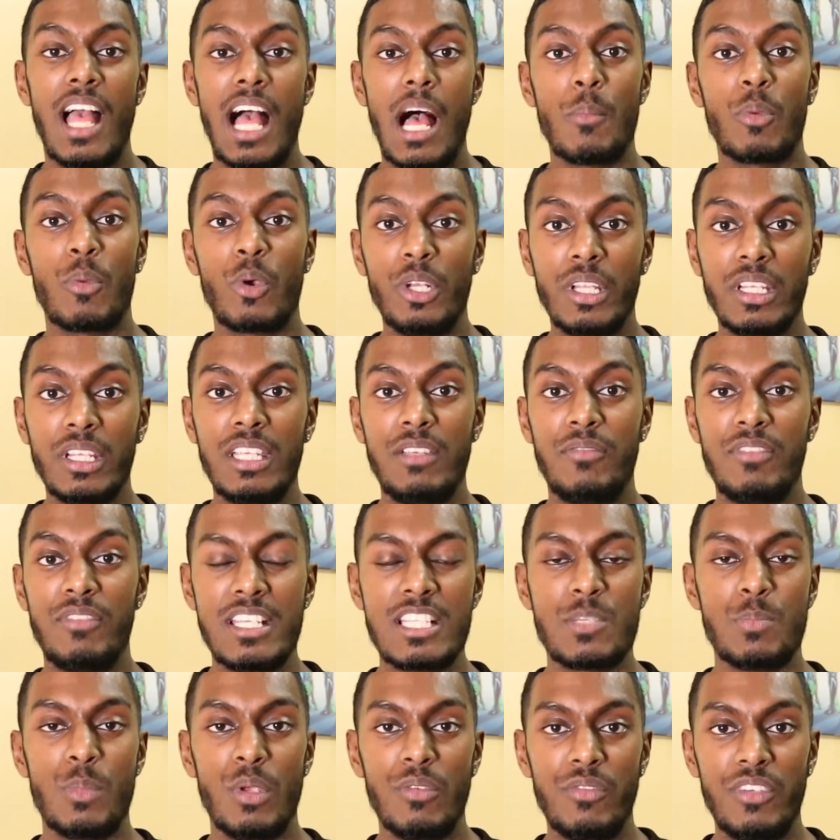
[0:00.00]
I'm gonna give
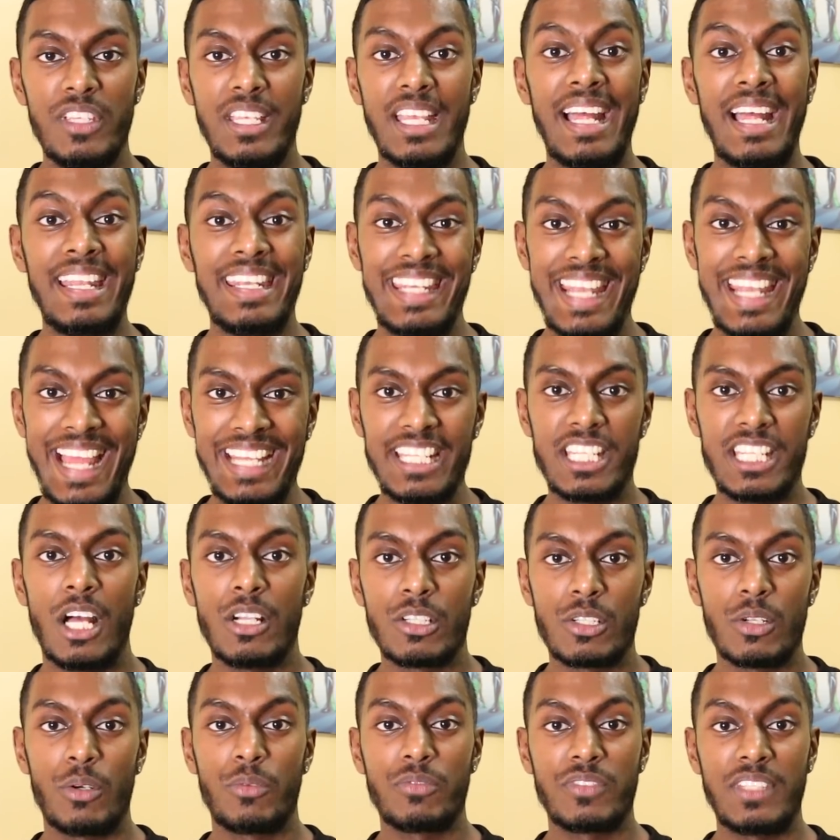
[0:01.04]
this movie a 9
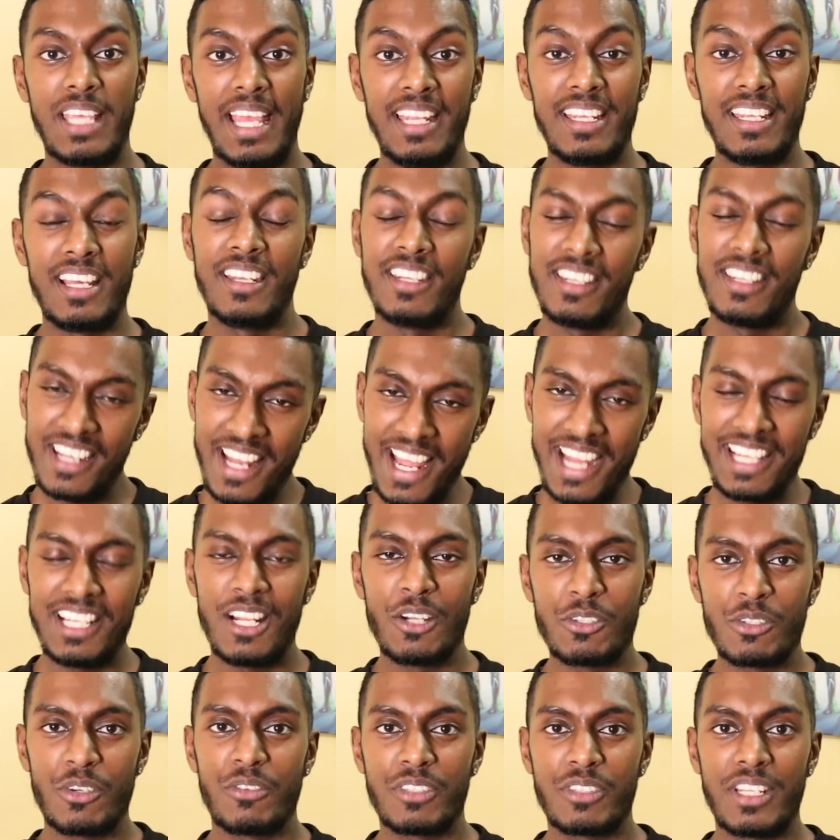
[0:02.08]
out of 10. A 9
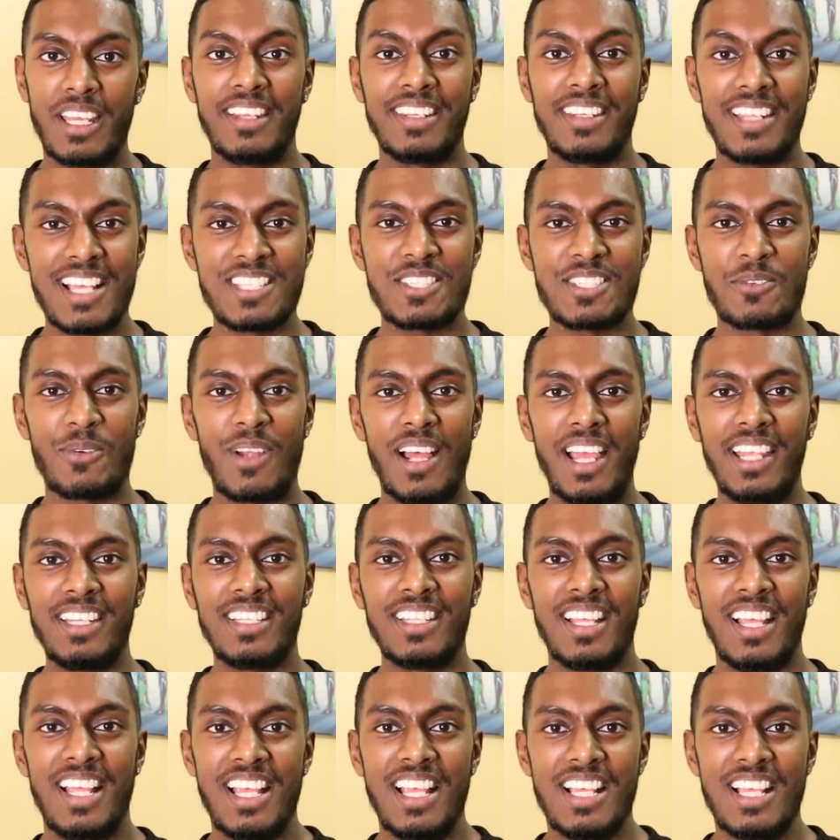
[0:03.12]
out of 10, that's right.